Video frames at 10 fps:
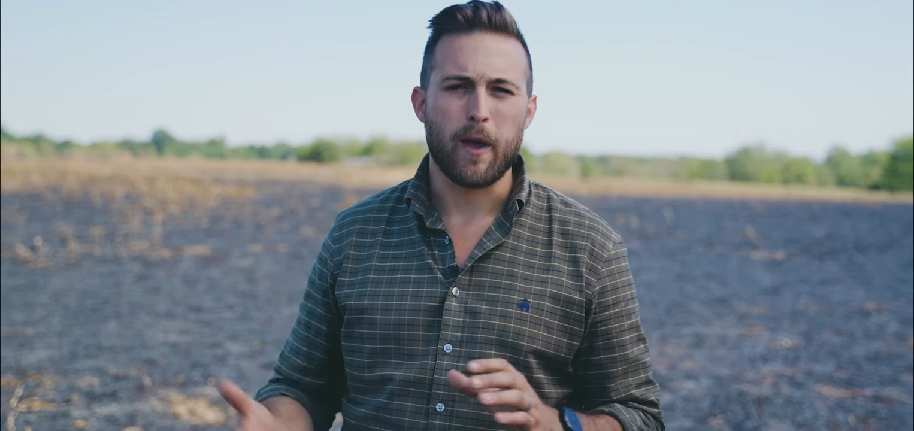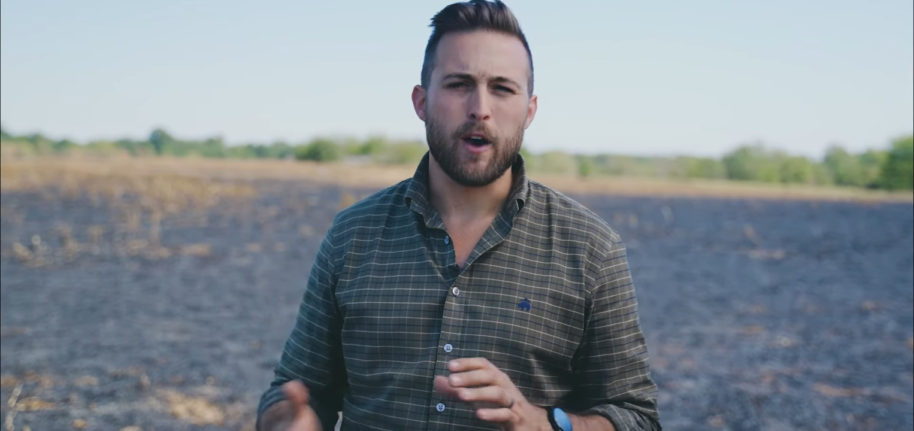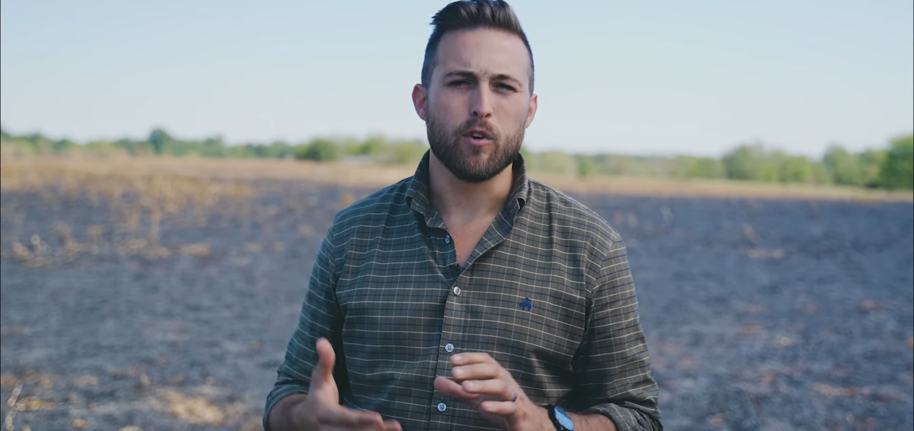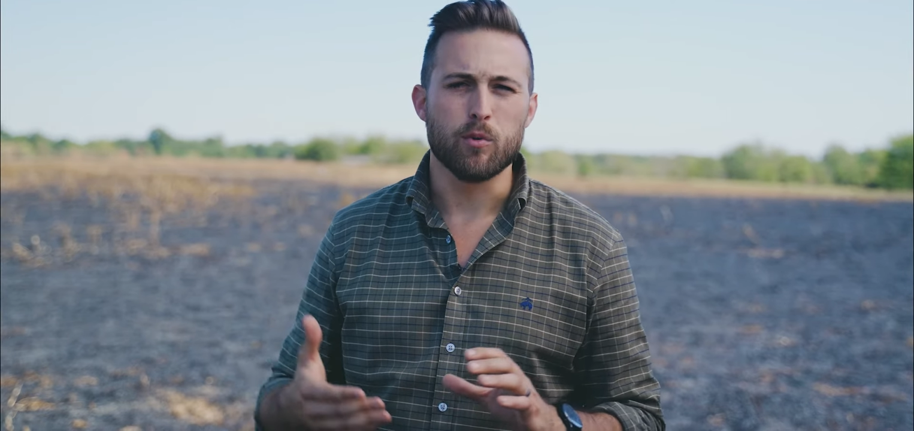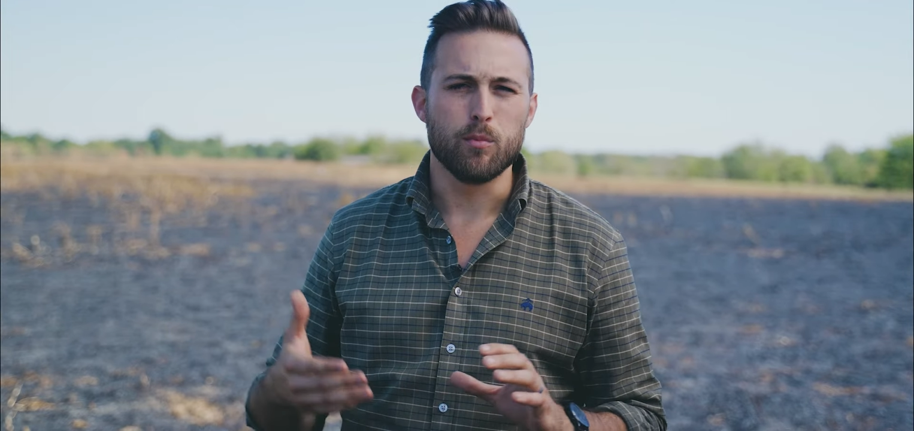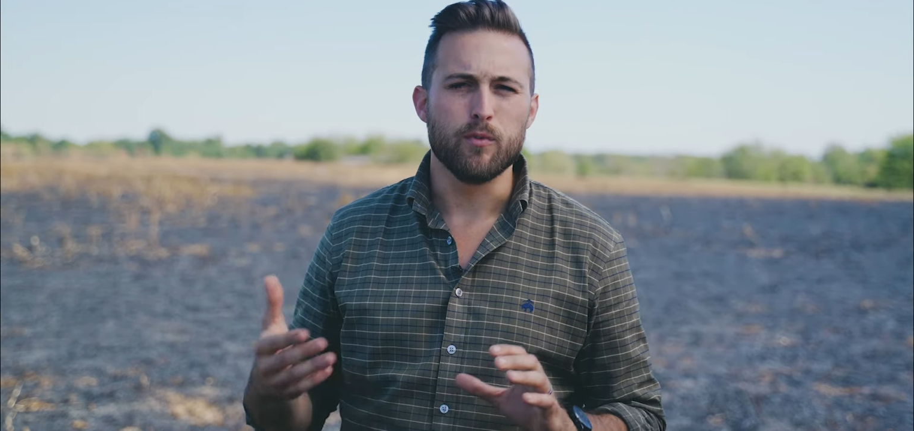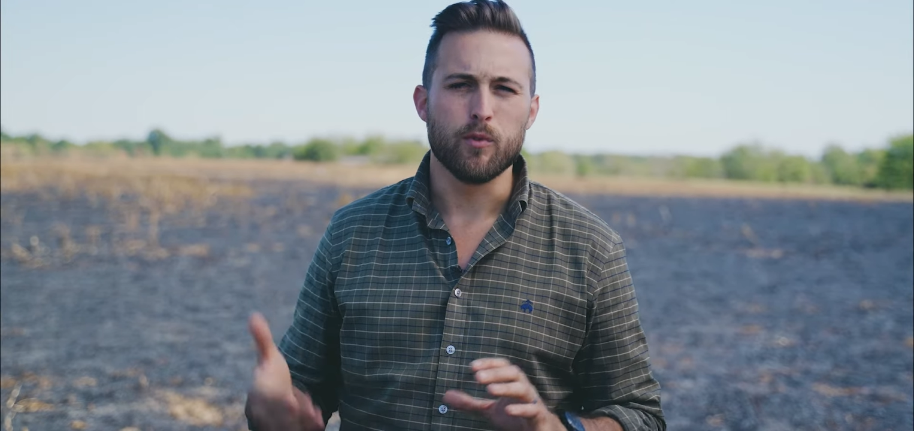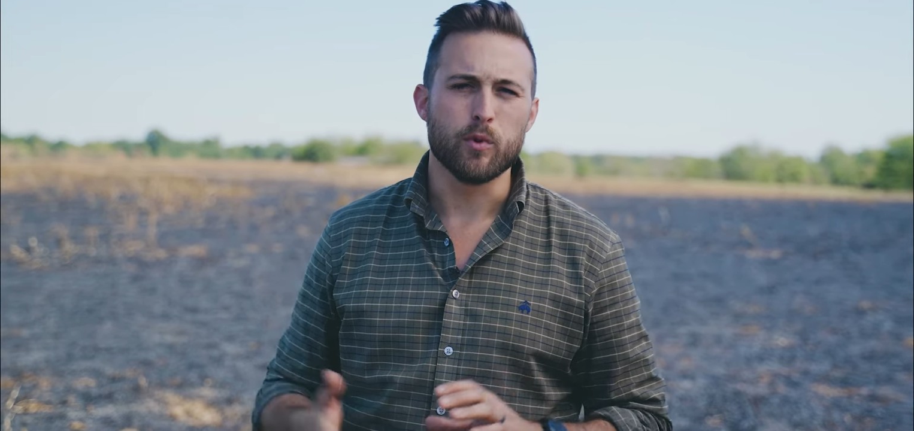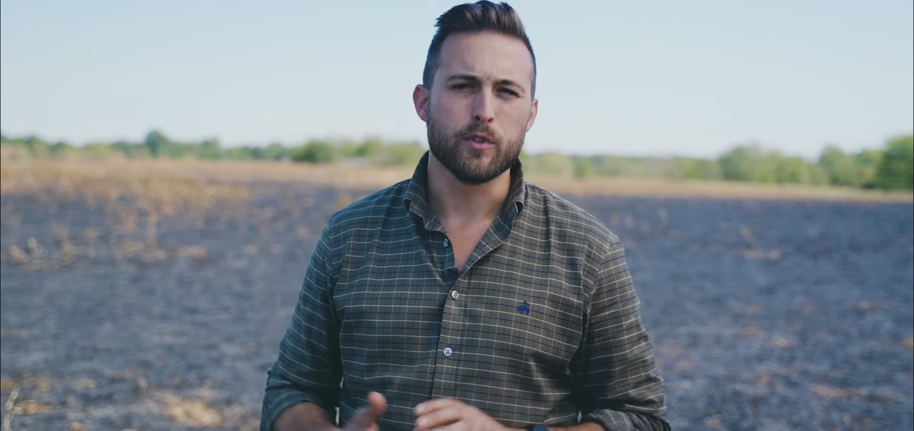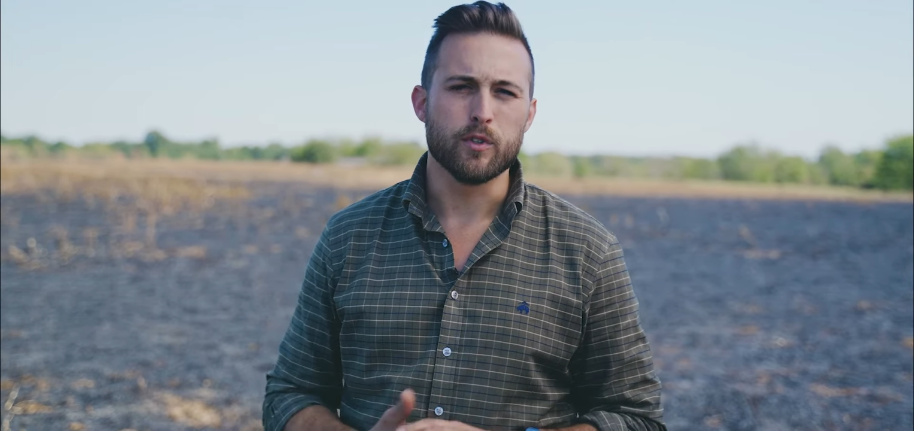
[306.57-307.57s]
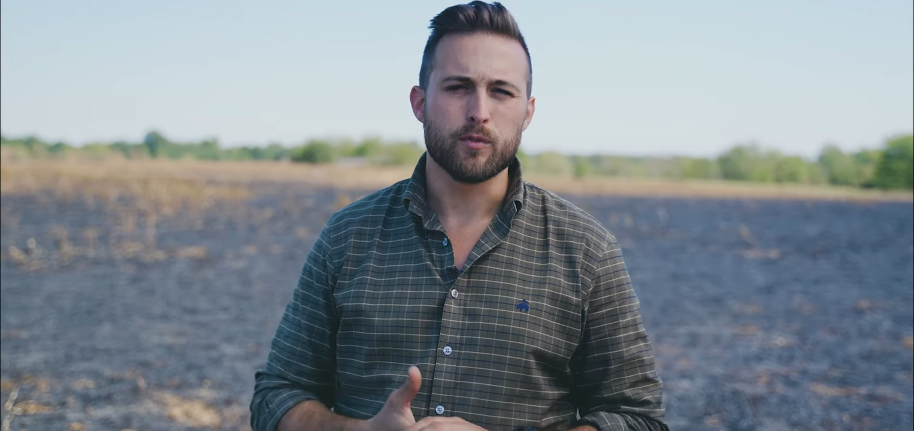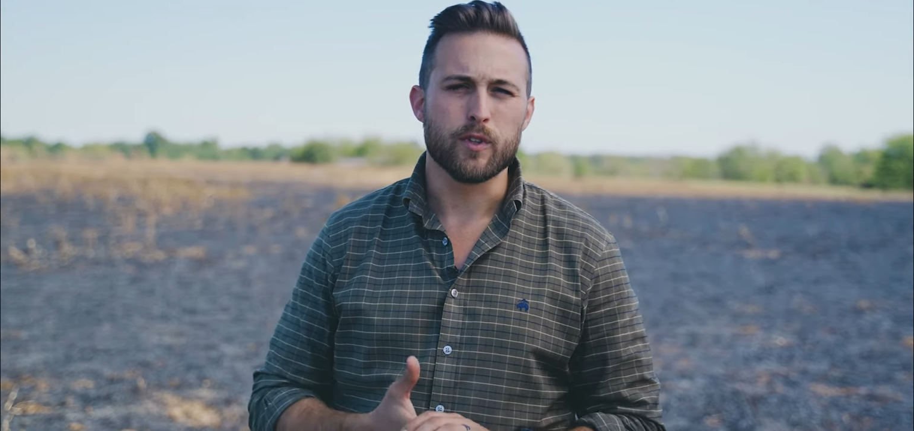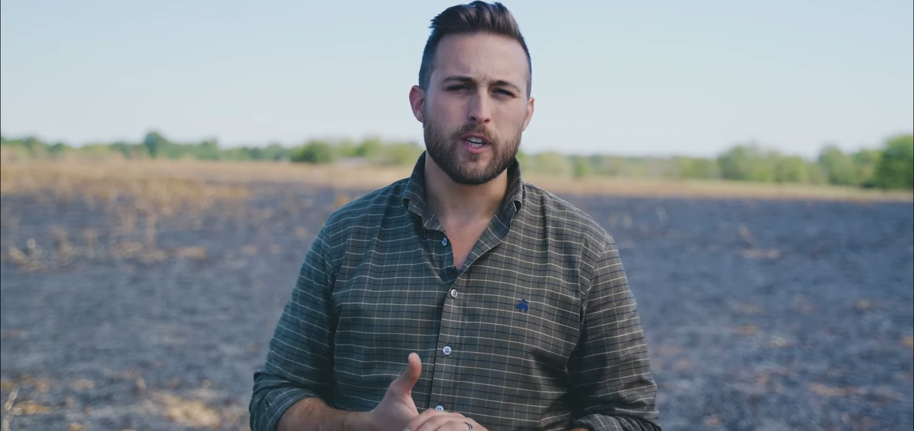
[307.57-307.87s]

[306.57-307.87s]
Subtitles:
palatable forages for the